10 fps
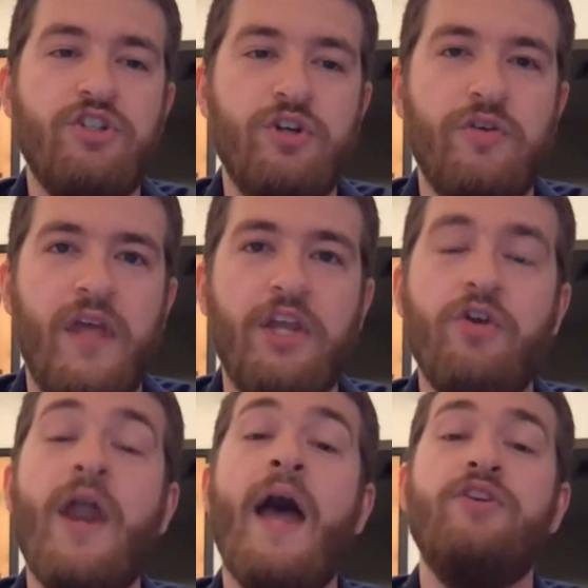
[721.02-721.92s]
sure that
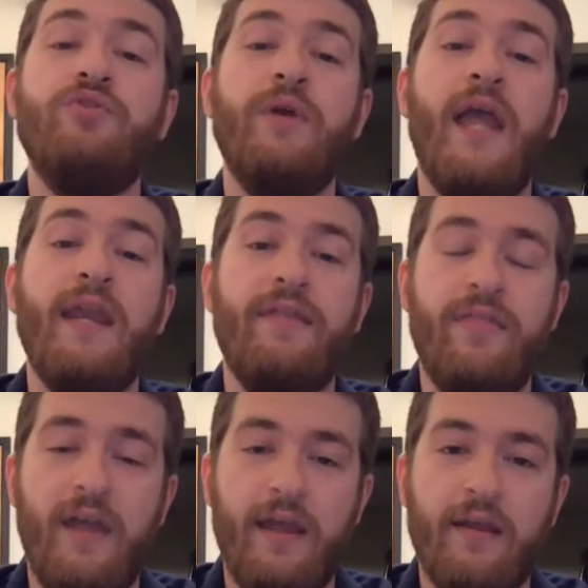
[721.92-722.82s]
you're not doing
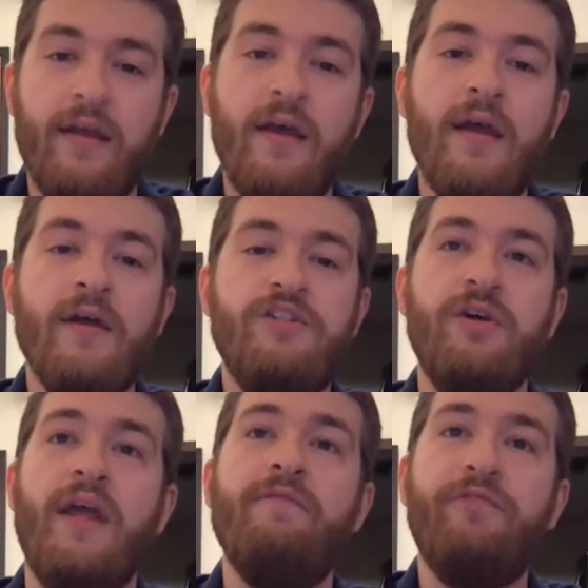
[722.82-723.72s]
anything
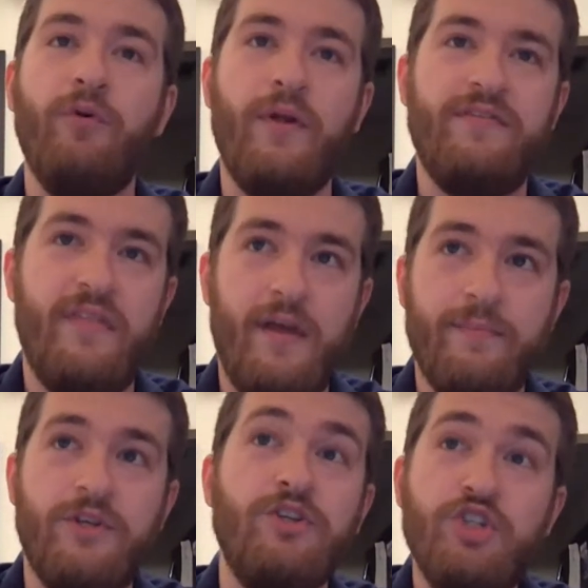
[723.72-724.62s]
to influence
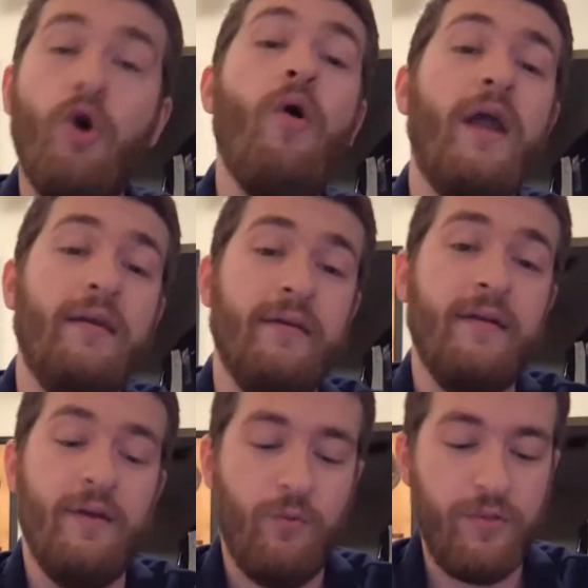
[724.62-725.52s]
them to join
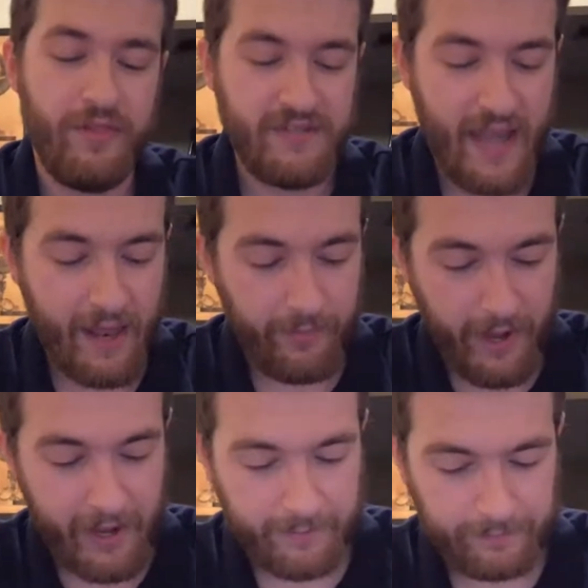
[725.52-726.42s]
with the
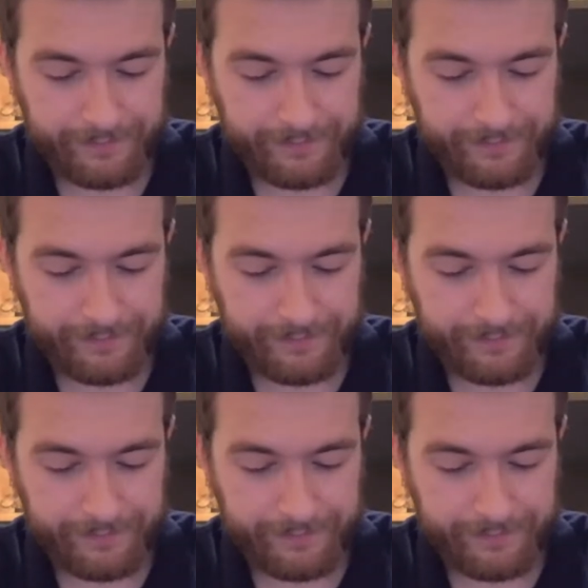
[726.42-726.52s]
Taliban.